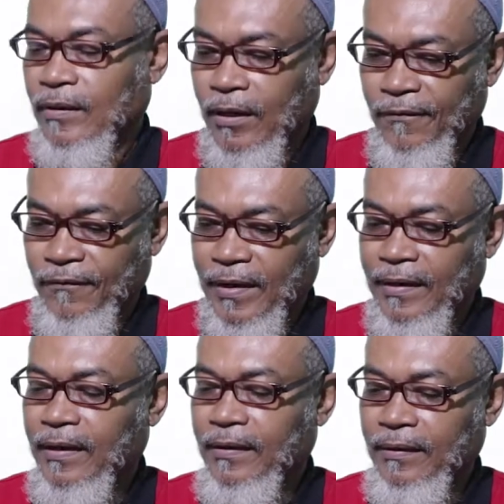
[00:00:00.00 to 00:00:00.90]
and
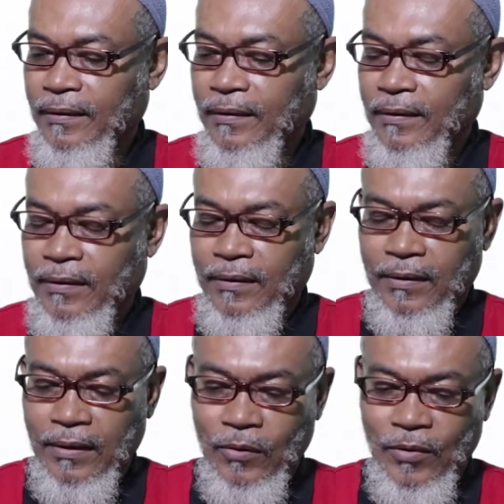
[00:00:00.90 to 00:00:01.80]
finally
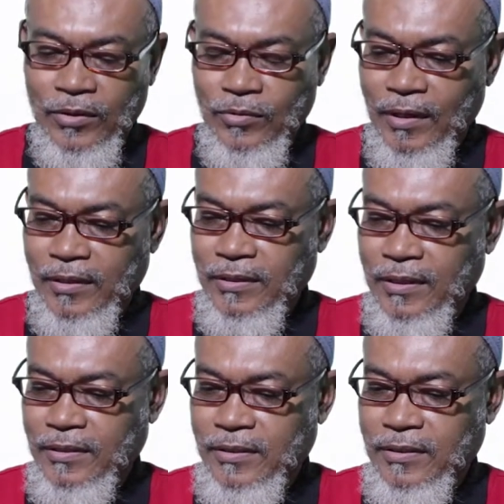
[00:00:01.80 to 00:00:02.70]
I want to
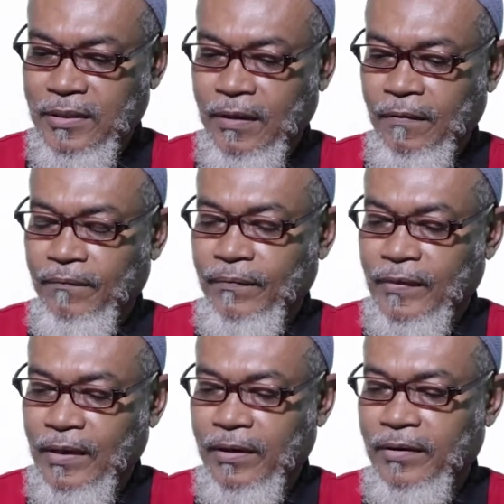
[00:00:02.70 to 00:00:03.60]
access
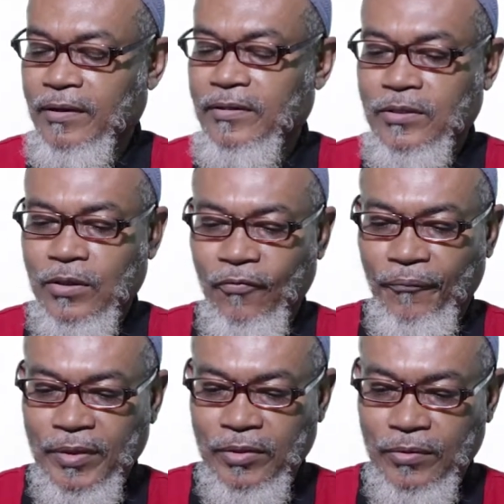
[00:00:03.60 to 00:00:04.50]
the address of
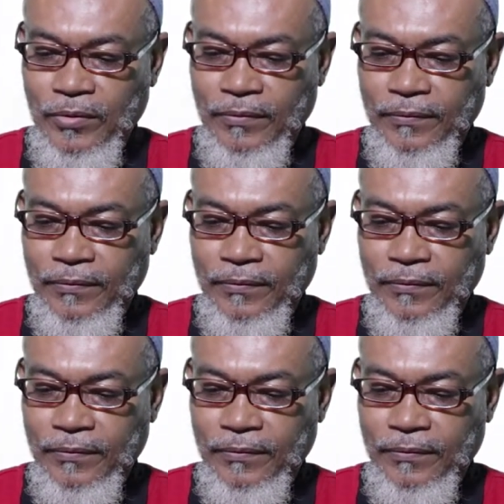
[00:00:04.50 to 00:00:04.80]
p2.